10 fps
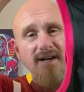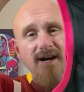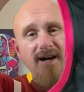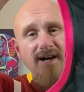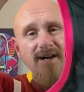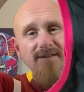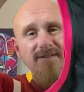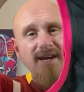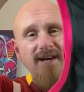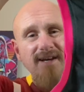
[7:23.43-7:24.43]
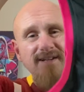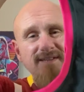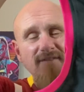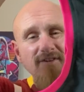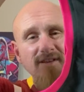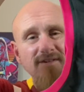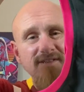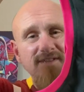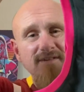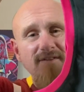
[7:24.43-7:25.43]
yeah, it definitely
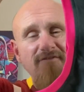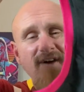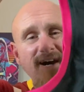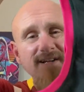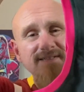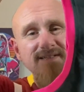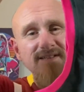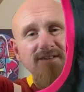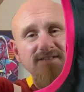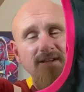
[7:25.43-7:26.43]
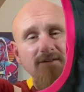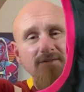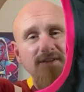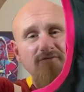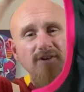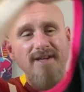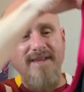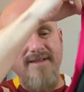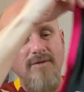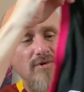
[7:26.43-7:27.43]
looks, the font looks a little different. I
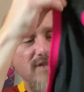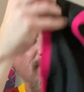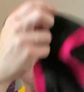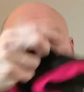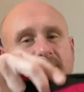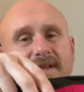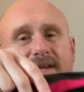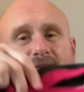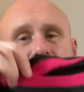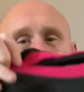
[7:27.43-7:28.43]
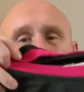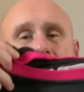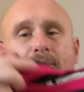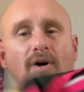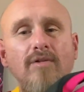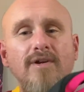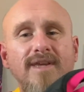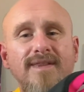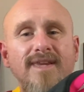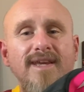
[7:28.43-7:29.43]
think there were supposed to be like little eyeball
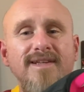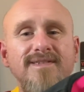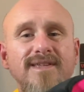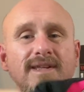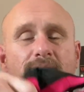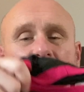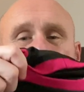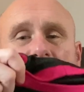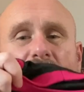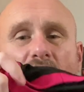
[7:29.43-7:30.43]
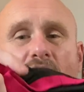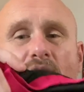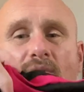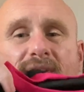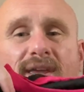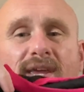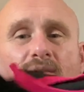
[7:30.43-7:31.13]
looking things in the middle where the O and the E